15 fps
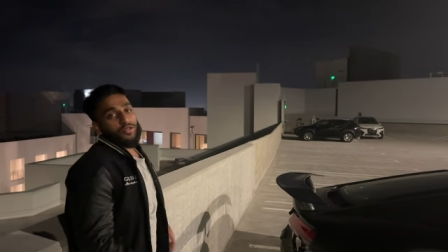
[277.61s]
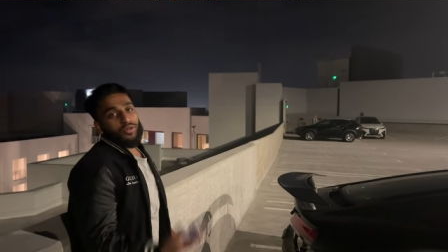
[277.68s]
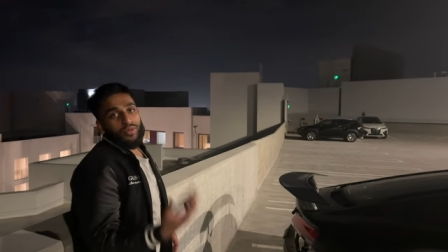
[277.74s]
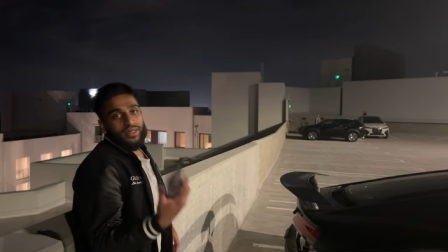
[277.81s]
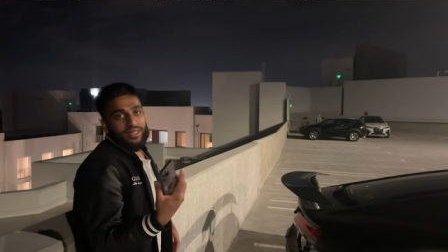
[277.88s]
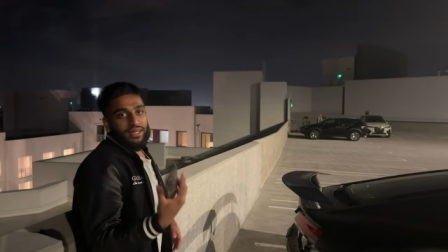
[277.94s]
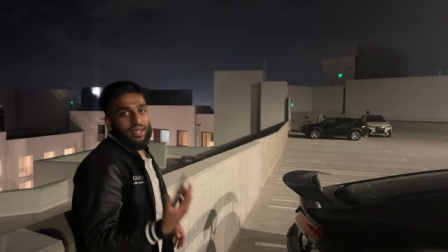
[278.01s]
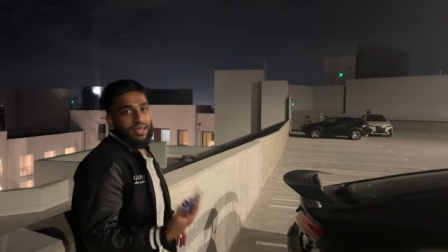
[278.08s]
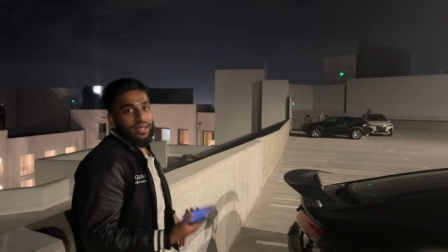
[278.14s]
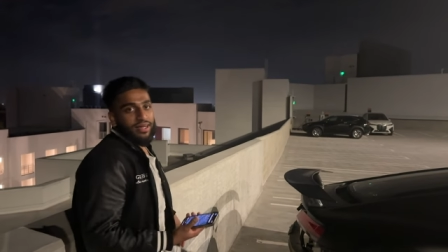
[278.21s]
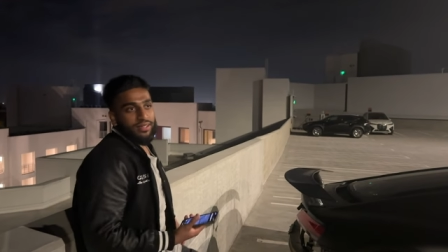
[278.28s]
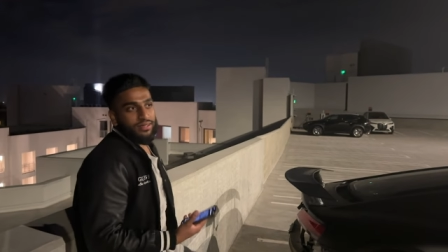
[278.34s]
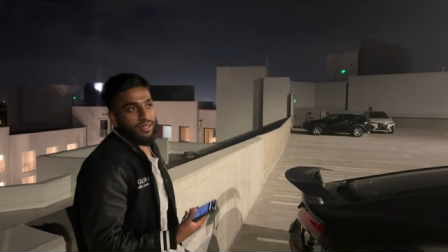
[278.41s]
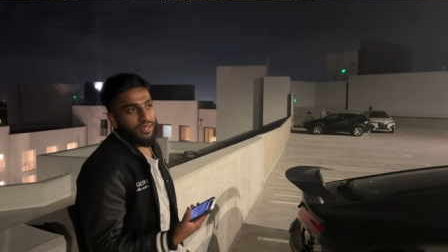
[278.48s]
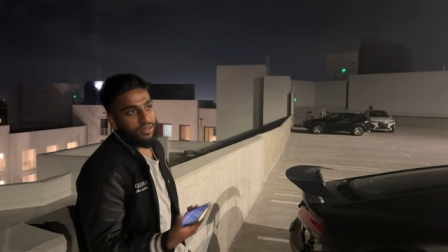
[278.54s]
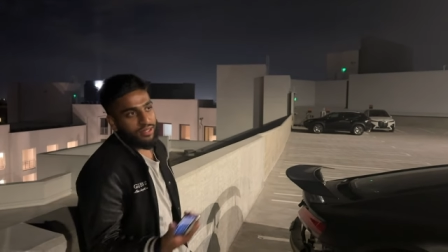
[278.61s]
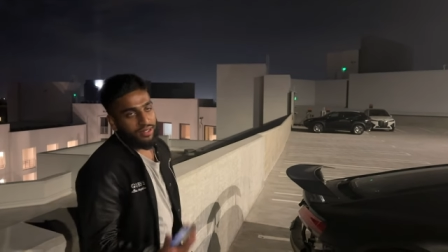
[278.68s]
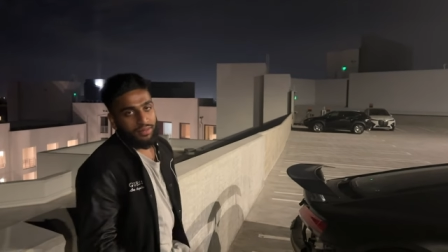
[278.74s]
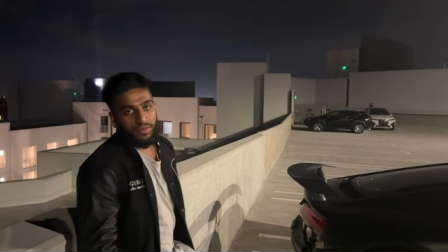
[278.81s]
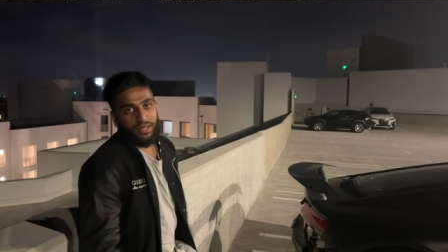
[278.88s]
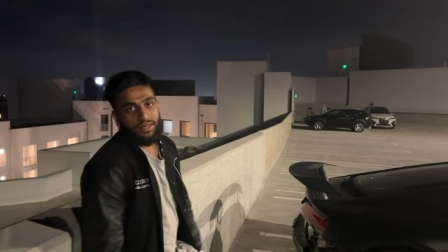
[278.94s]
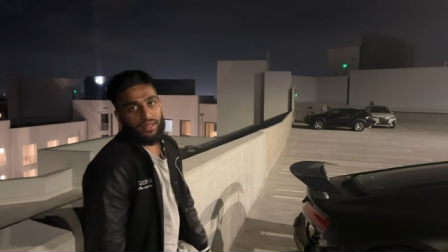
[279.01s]
we went today because today was
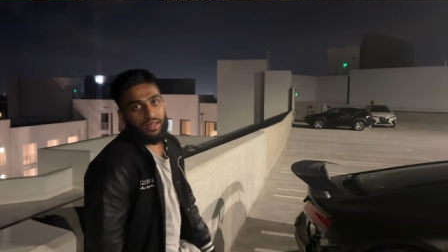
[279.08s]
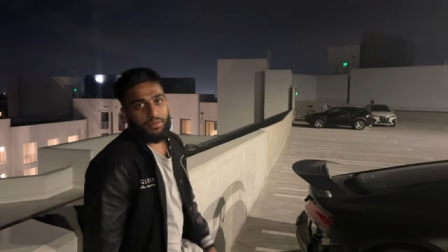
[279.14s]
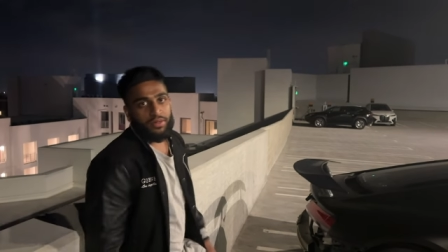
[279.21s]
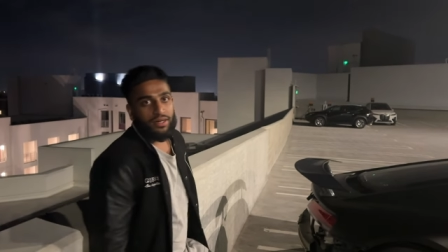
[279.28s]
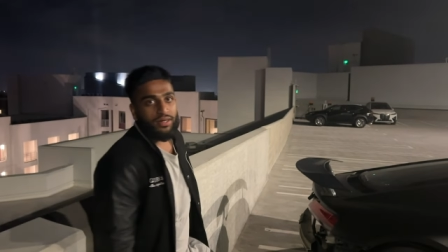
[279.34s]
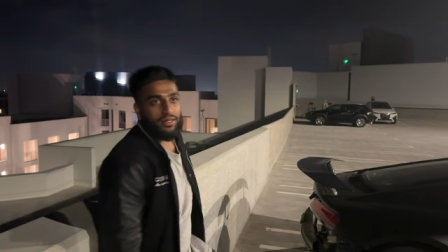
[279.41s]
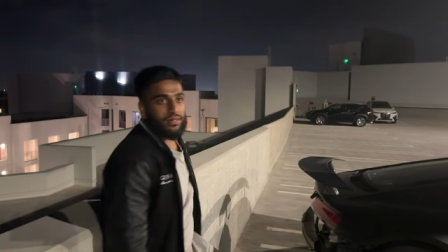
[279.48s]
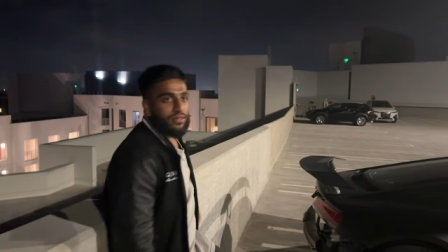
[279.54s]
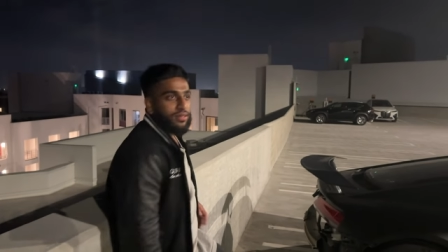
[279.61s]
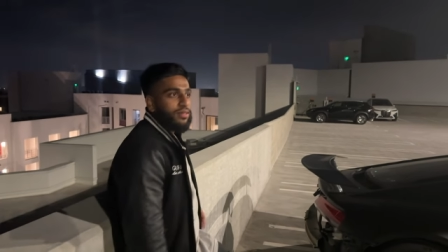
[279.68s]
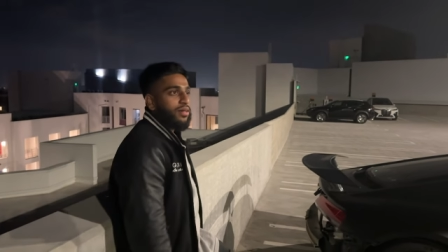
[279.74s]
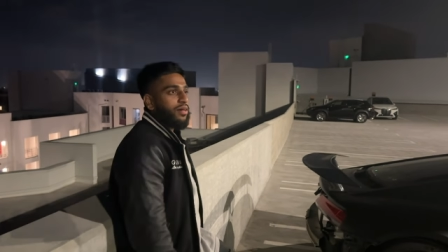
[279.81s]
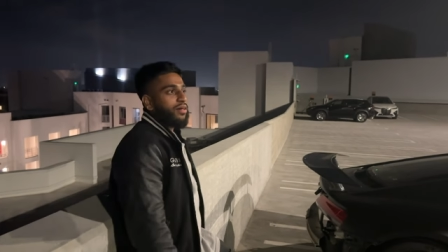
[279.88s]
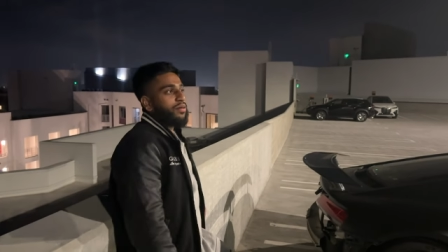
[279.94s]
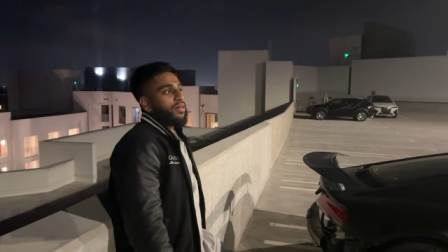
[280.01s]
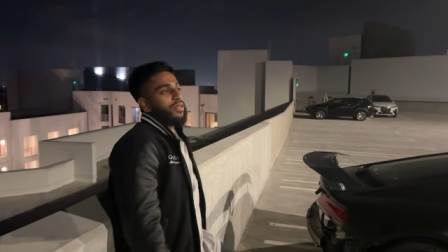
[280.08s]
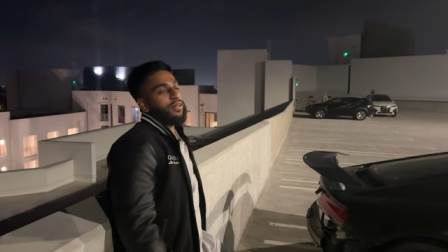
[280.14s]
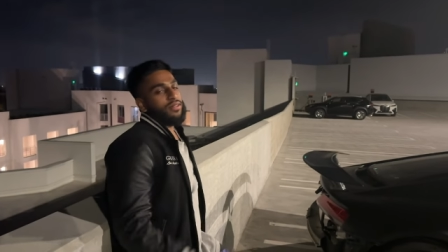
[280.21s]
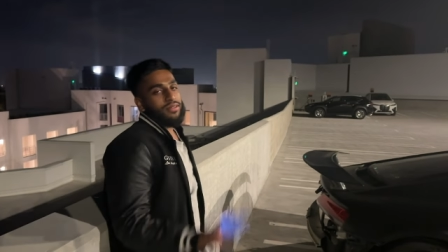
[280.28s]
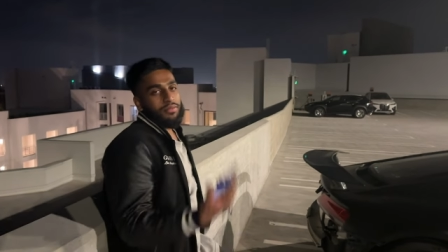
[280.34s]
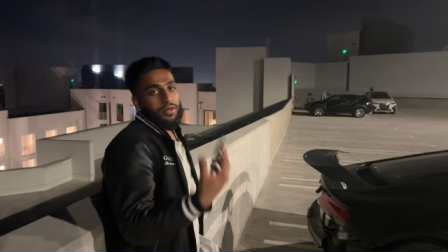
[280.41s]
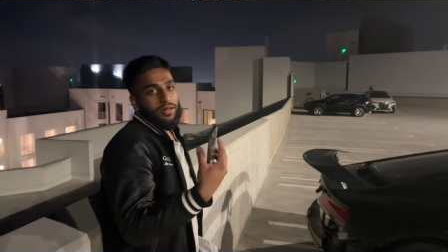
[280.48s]
like the main day, but uh, we're
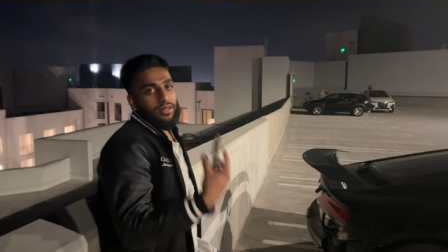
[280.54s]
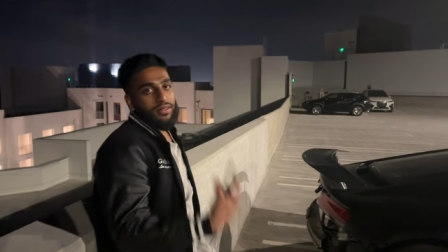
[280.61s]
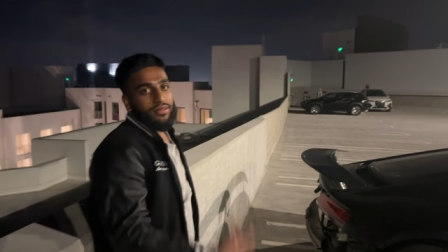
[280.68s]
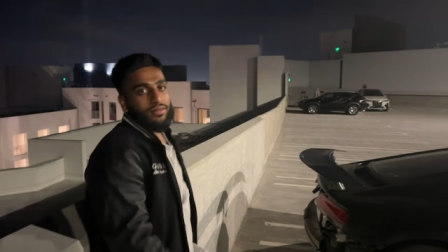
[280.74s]
gonna go tomorrow.